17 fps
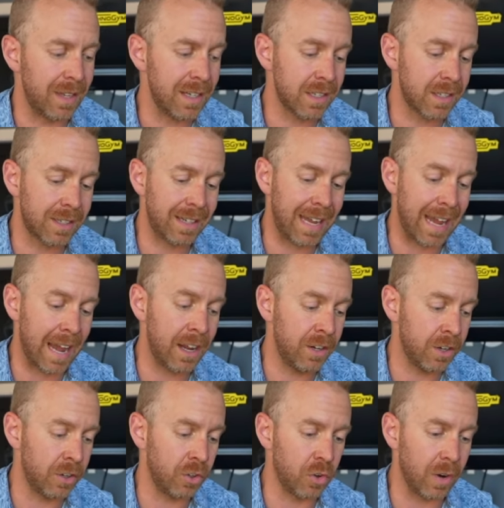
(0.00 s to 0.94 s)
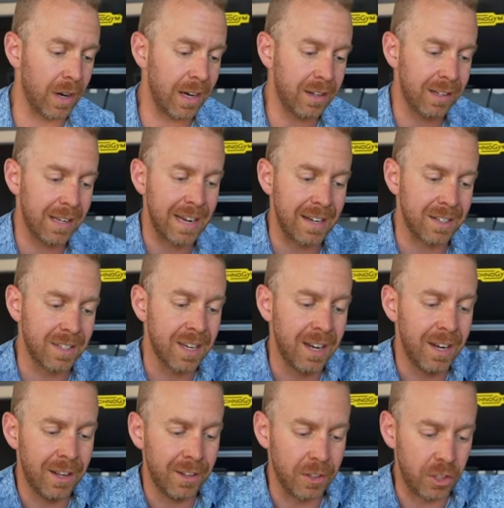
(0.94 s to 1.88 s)
This Canyon Grail has
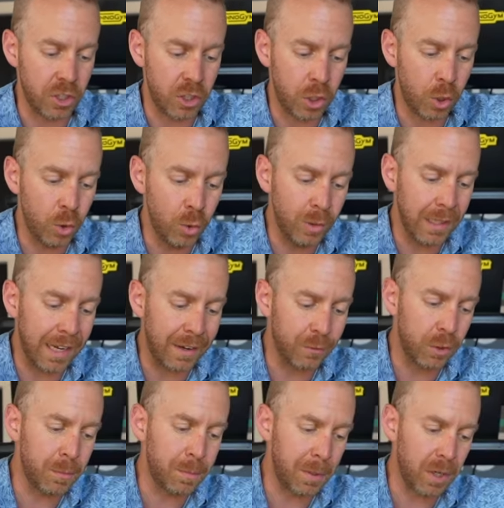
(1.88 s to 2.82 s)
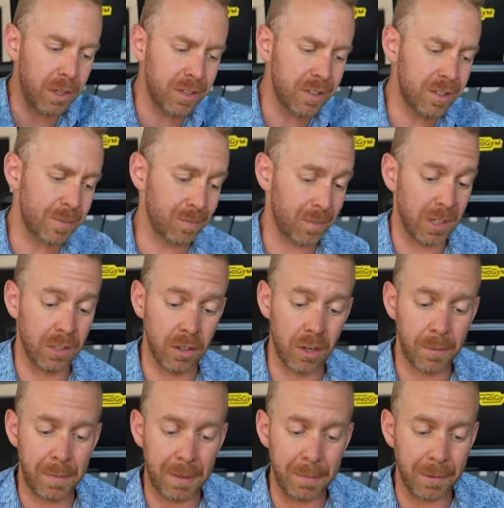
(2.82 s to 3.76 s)
the two level bars, and a
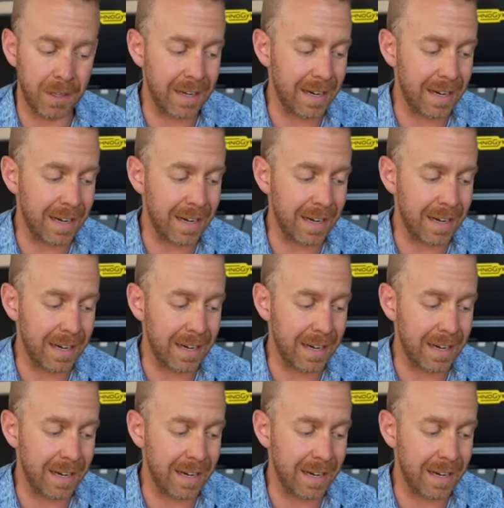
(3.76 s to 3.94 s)
lot of people